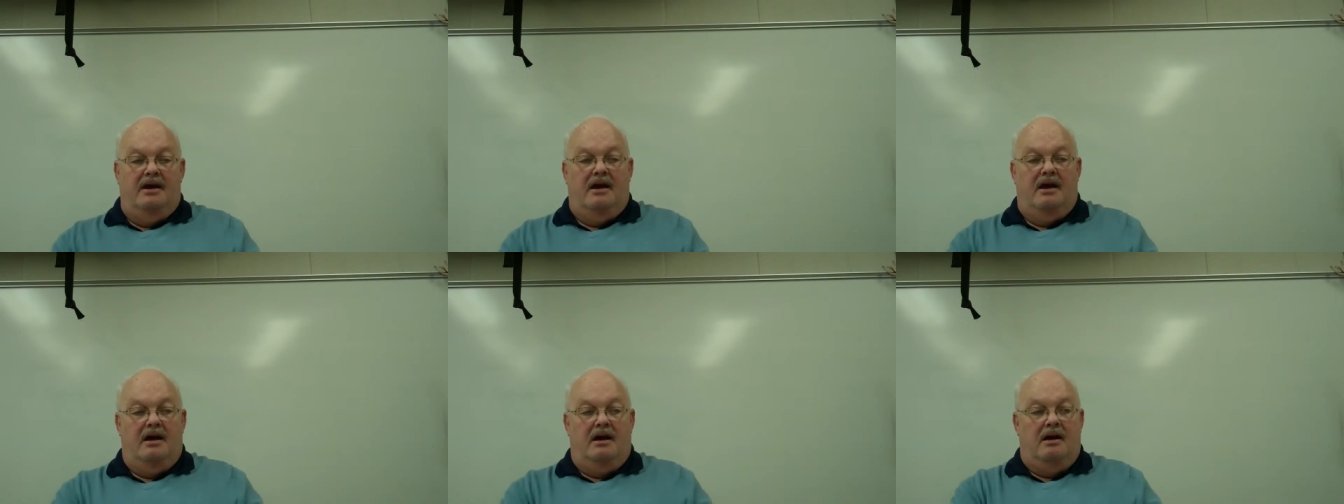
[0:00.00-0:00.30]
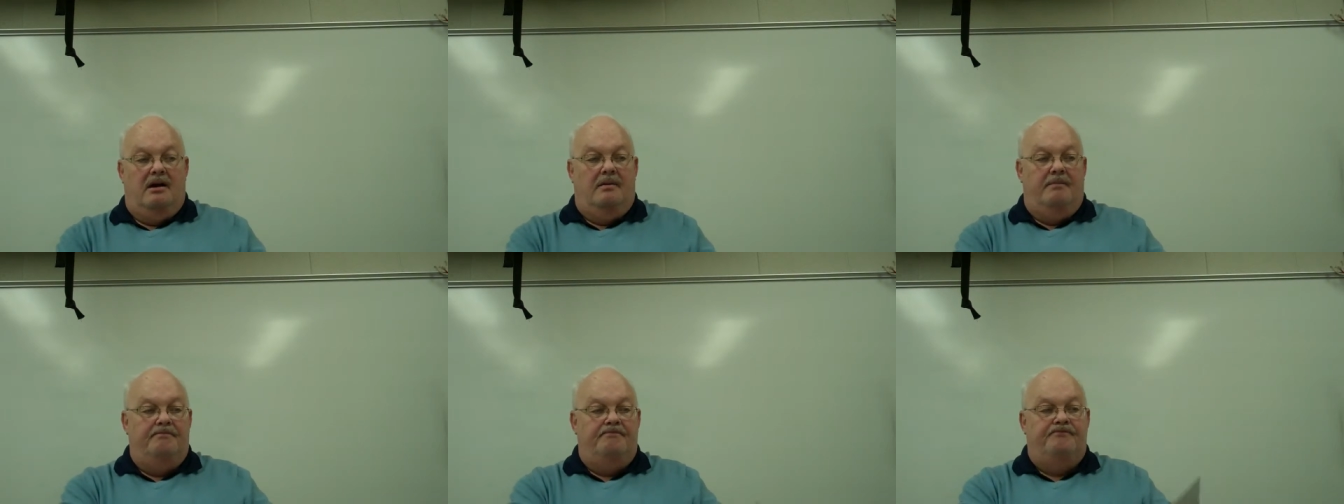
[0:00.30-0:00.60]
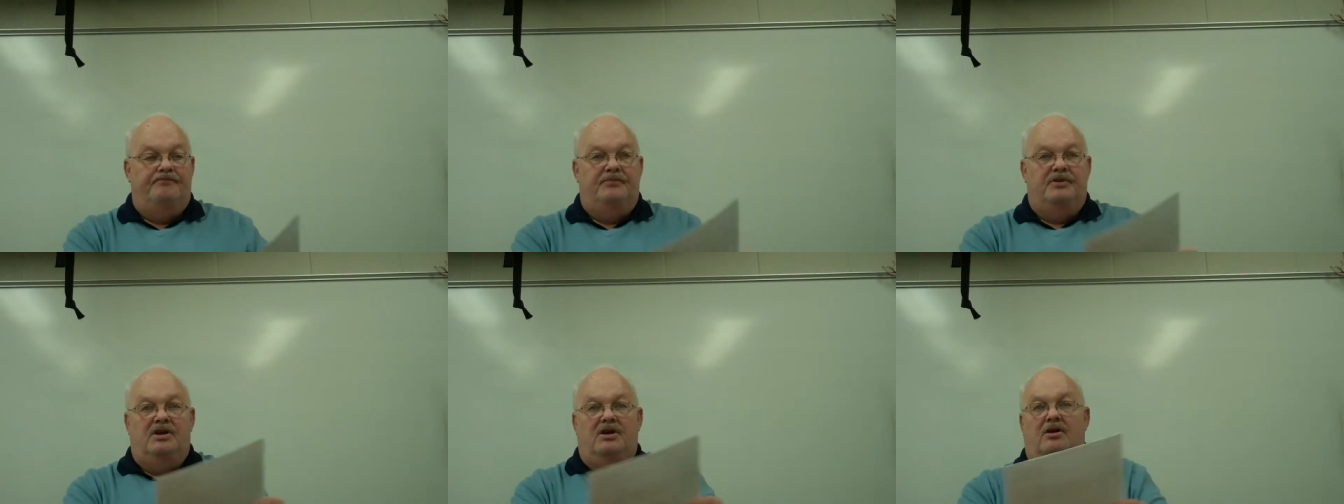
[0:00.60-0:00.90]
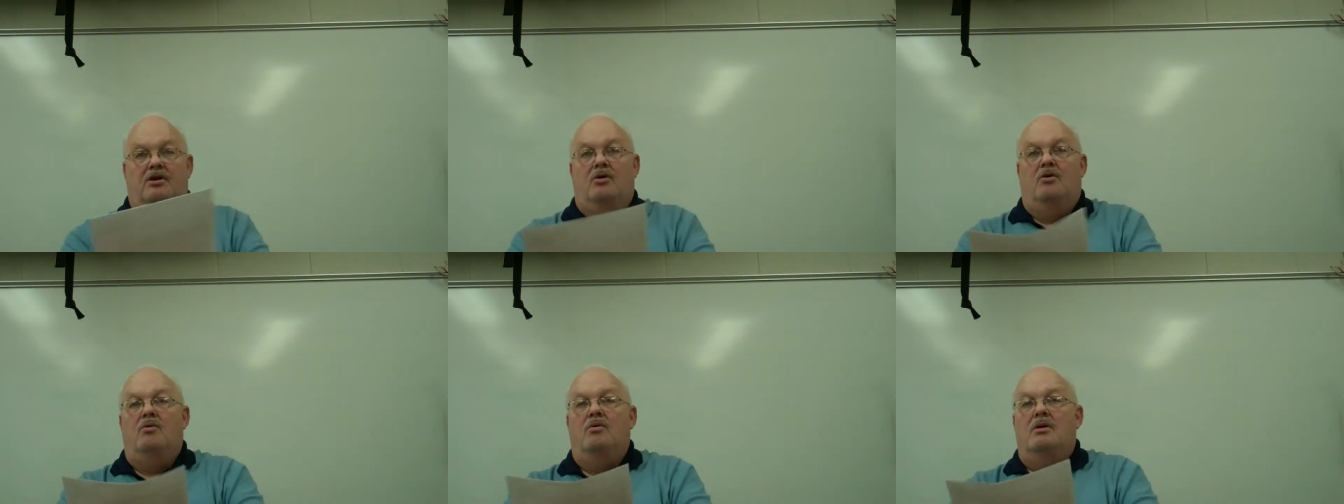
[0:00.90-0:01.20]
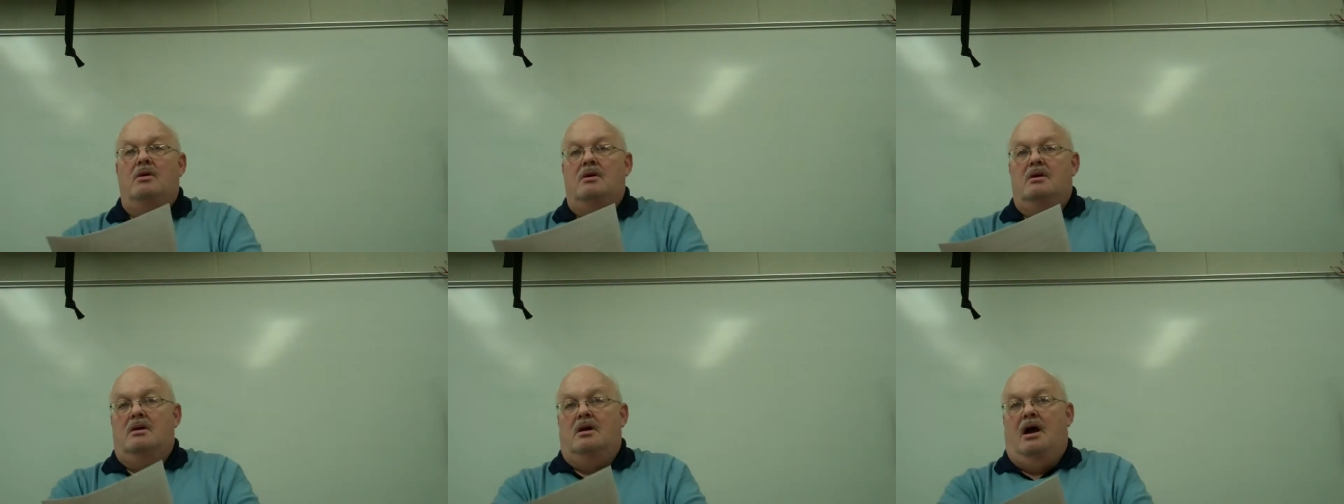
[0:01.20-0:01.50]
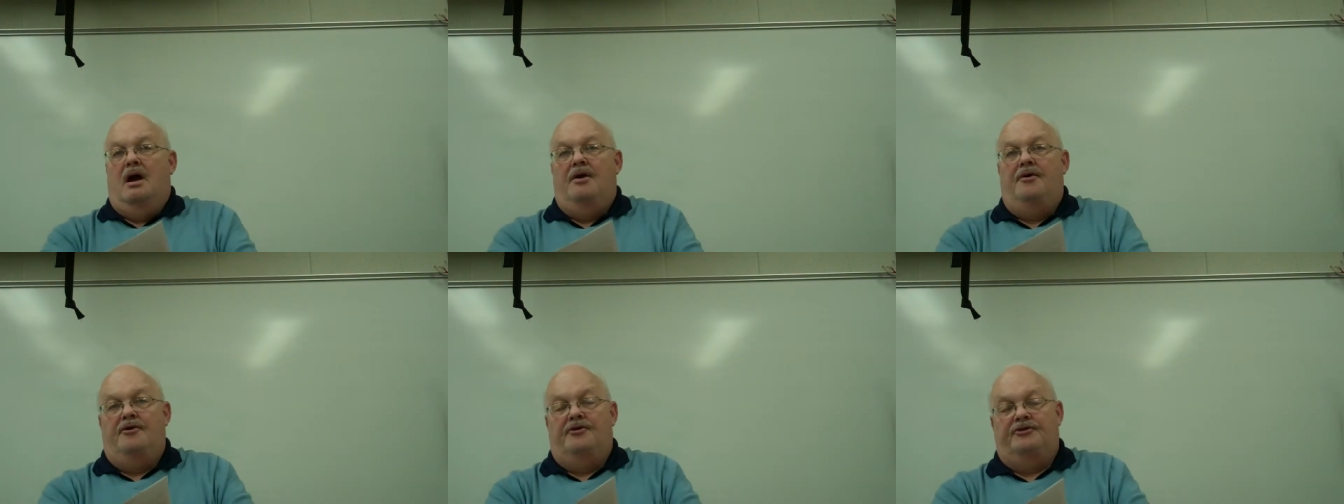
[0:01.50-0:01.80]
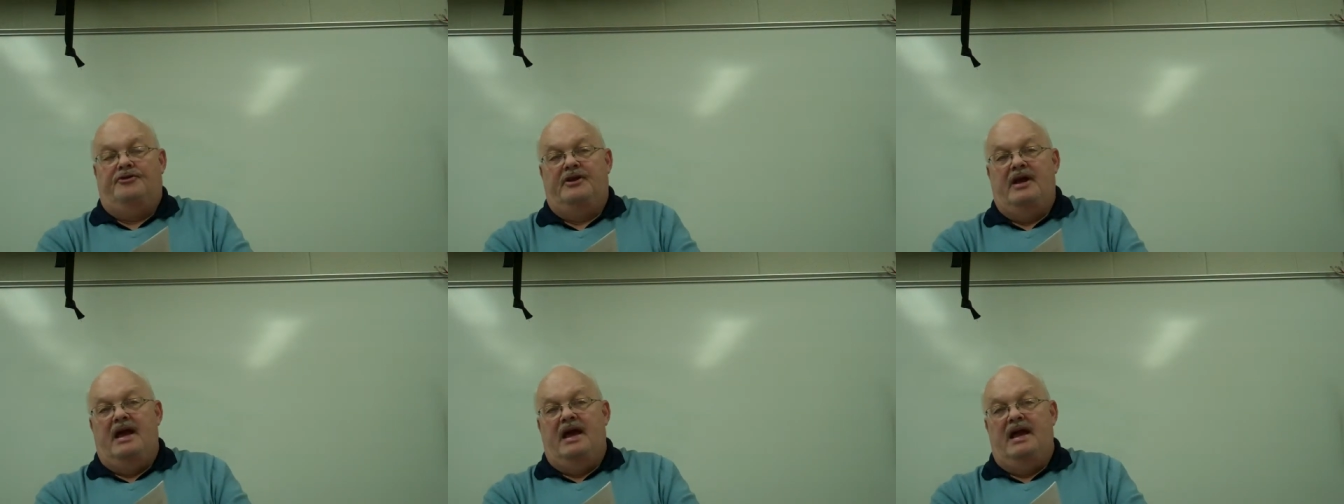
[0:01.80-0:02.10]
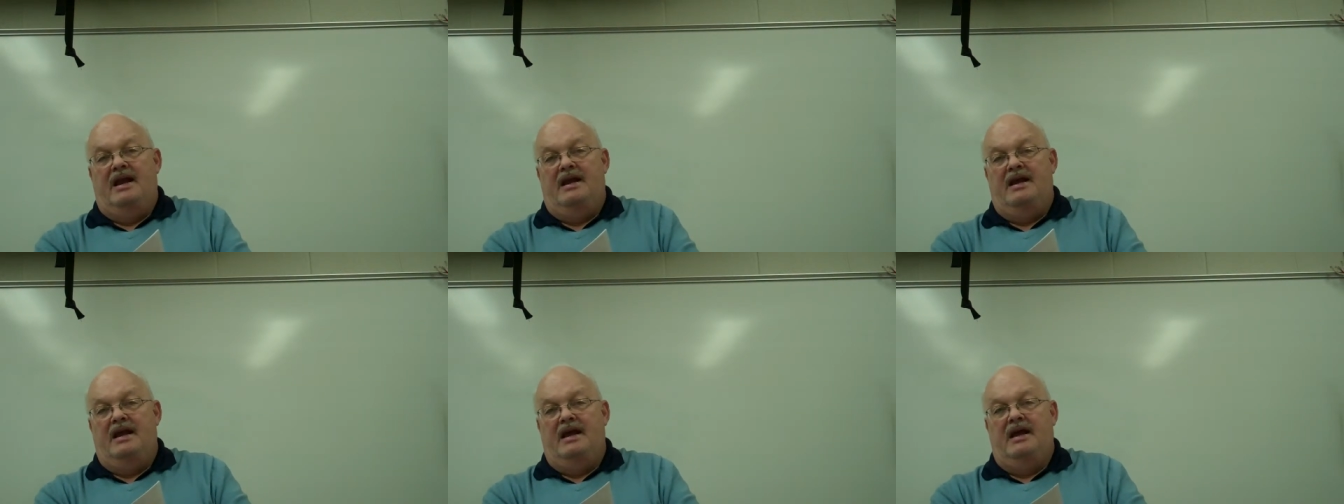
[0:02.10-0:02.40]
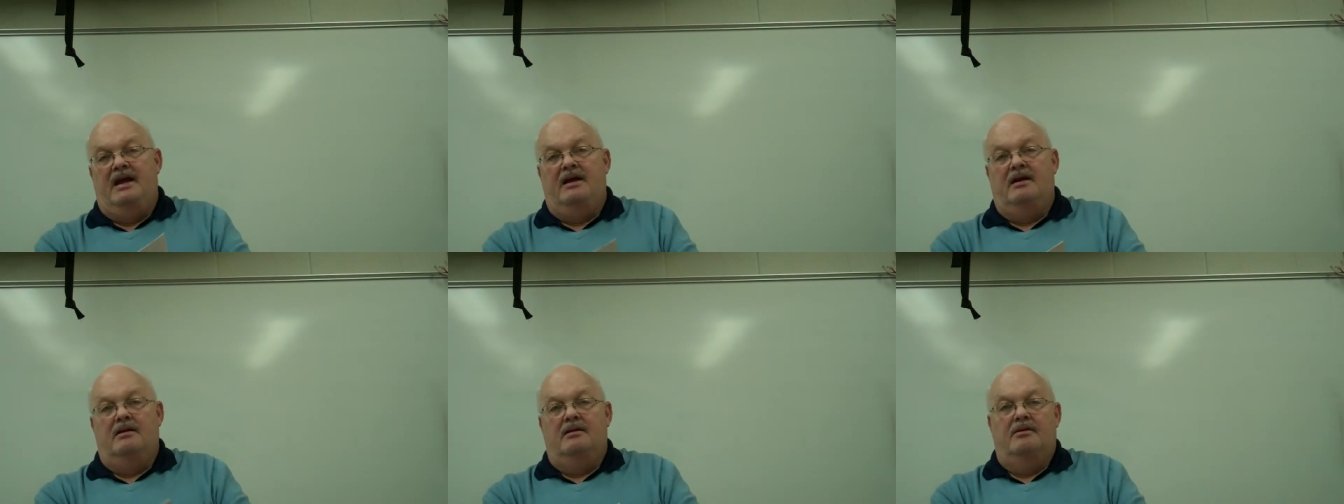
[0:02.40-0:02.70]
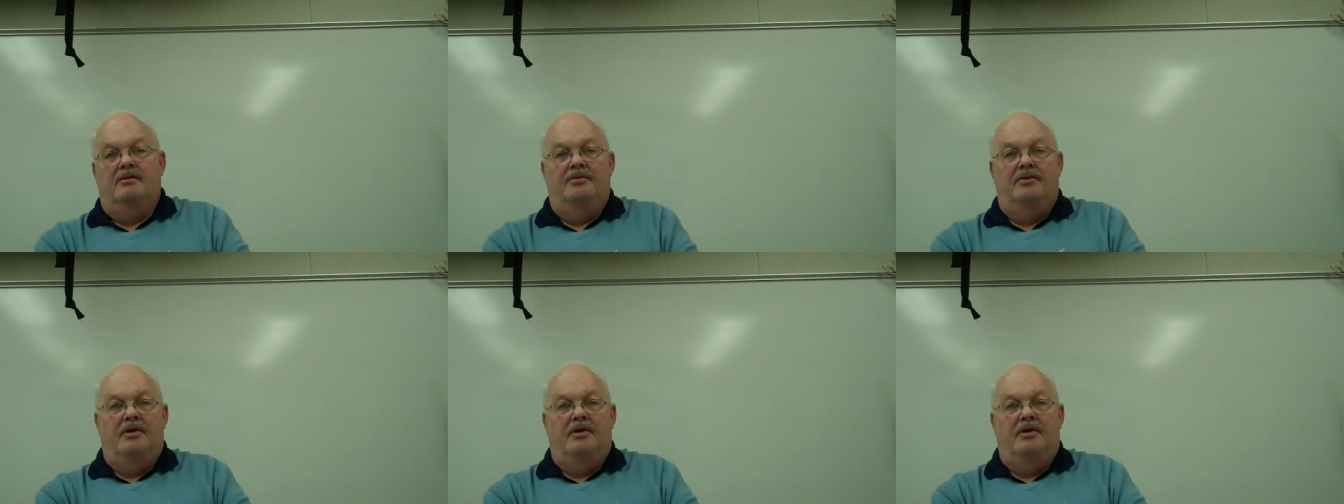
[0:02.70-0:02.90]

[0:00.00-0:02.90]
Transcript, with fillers: um, you know, understanding